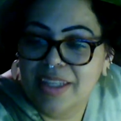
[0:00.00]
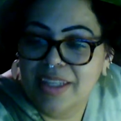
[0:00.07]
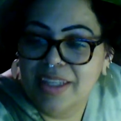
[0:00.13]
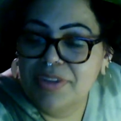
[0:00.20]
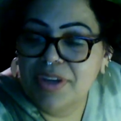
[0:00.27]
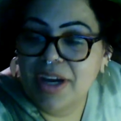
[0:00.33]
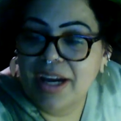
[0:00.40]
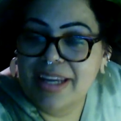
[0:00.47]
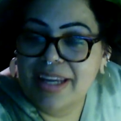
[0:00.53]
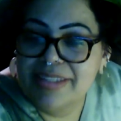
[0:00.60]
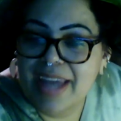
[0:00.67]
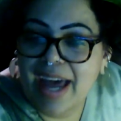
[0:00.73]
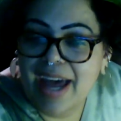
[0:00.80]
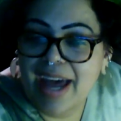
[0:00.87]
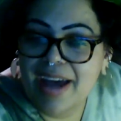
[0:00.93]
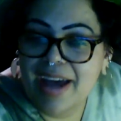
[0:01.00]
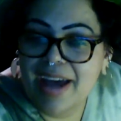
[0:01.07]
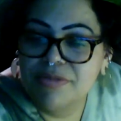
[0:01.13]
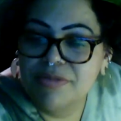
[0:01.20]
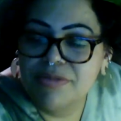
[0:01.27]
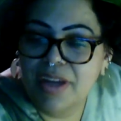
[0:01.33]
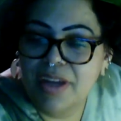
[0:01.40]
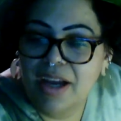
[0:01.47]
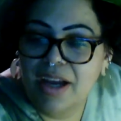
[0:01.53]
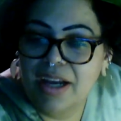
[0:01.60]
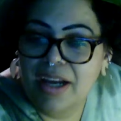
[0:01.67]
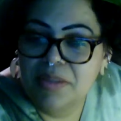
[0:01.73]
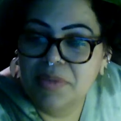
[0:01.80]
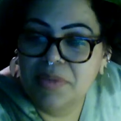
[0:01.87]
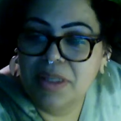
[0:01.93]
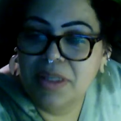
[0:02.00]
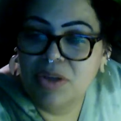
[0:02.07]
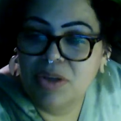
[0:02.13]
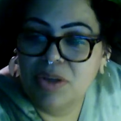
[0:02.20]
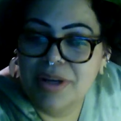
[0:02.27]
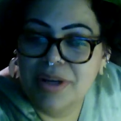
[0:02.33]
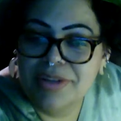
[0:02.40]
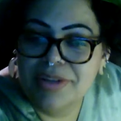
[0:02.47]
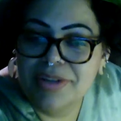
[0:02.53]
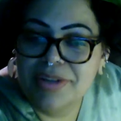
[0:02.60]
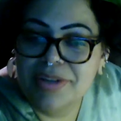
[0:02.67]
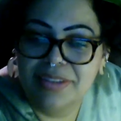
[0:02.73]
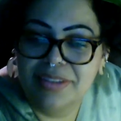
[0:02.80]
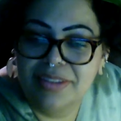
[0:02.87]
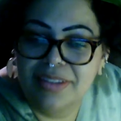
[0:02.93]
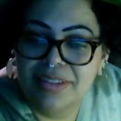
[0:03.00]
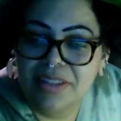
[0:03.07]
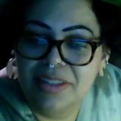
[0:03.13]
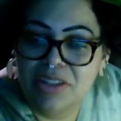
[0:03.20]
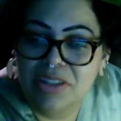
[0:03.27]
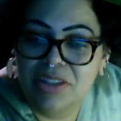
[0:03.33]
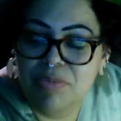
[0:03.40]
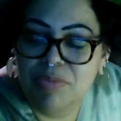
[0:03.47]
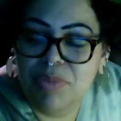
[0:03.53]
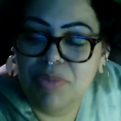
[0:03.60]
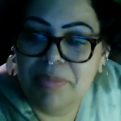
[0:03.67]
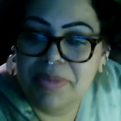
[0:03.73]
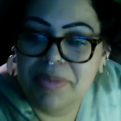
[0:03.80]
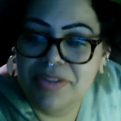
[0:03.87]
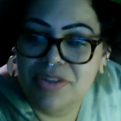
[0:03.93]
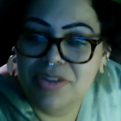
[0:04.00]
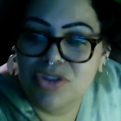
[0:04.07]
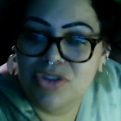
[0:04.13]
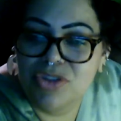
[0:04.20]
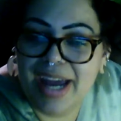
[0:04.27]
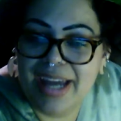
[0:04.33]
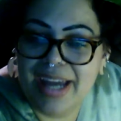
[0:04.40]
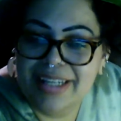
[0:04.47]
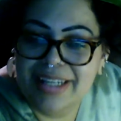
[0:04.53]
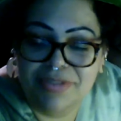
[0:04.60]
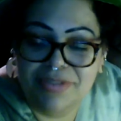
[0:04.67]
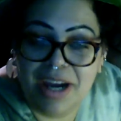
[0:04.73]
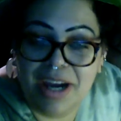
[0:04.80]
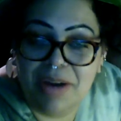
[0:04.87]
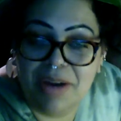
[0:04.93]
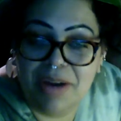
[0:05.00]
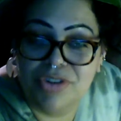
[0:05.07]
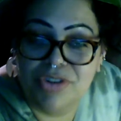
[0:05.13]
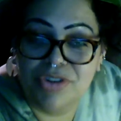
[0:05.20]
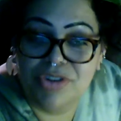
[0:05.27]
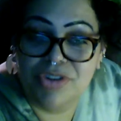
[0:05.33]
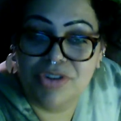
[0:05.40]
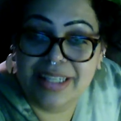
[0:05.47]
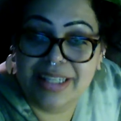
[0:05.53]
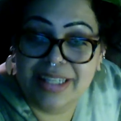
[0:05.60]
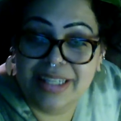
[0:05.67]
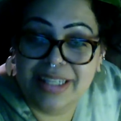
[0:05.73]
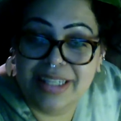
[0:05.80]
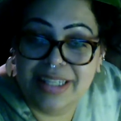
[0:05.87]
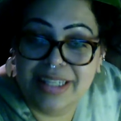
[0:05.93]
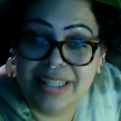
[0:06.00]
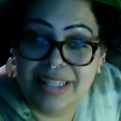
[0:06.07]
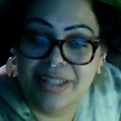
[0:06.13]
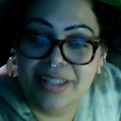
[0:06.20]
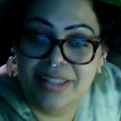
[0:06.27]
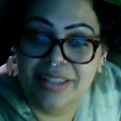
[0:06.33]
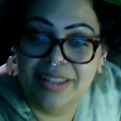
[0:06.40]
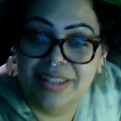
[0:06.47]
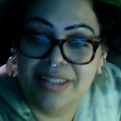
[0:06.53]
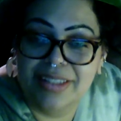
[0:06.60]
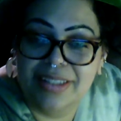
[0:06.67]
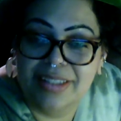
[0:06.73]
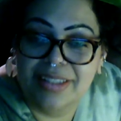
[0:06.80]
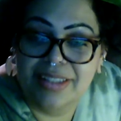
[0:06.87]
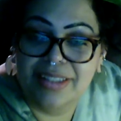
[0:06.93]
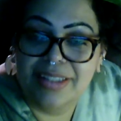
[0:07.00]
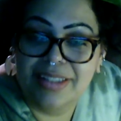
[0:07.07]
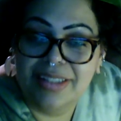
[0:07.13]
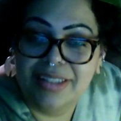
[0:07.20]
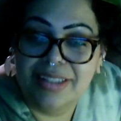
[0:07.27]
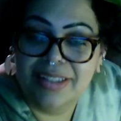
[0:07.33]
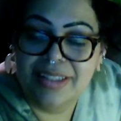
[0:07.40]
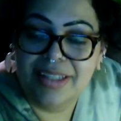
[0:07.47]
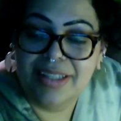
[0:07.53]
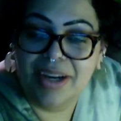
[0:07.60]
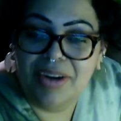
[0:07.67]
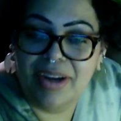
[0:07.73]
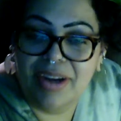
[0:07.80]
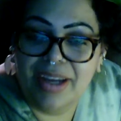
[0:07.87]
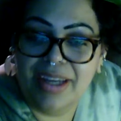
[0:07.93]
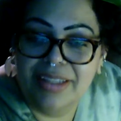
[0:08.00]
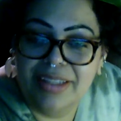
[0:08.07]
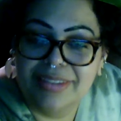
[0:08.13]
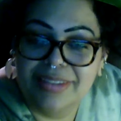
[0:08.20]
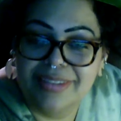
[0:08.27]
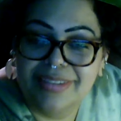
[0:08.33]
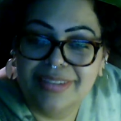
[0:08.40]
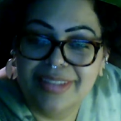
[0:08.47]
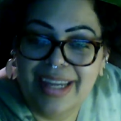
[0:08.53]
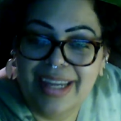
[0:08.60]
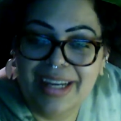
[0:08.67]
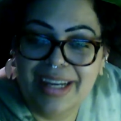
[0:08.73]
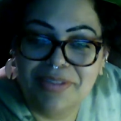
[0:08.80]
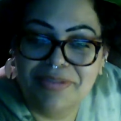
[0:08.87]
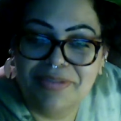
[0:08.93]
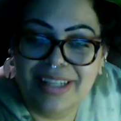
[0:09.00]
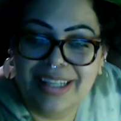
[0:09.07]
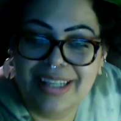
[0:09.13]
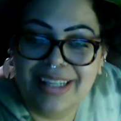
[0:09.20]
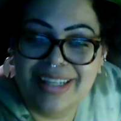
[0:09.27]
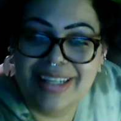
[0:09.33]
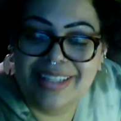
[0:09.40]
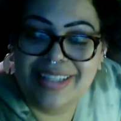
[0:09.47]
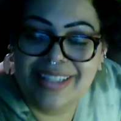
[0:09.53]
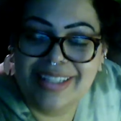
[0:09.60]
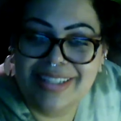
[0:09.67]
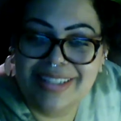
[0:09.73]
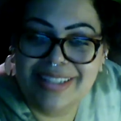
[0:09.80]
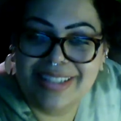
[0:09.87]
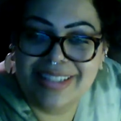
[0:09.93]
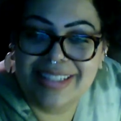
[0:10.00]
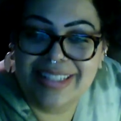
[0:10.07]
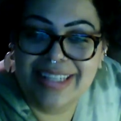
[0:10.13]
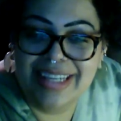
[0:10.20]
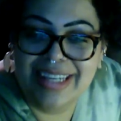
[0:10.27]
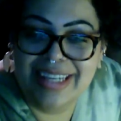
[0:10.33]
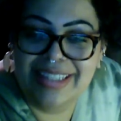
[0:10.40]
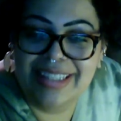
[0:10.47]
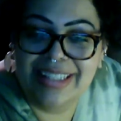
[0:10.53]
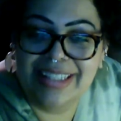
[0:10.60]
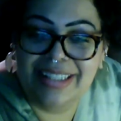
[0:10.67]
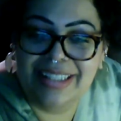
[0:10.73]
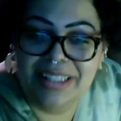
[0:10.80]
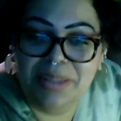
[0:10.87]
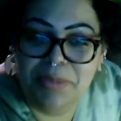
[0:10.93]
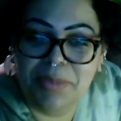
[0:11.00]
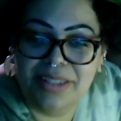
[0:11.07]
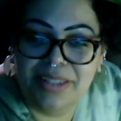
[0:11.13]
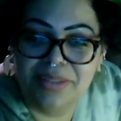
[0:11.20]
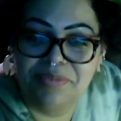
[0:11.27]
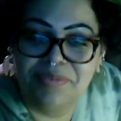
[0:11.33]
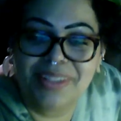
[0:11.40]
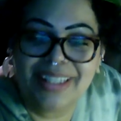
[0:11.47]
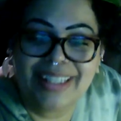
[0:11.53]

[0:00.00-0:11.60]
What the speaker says: If you guys have a question, you can pop it in the chat. If not, we're just going to continue on. All right. Hey, Alphonse. I didn't see you sneak in there, honey bun.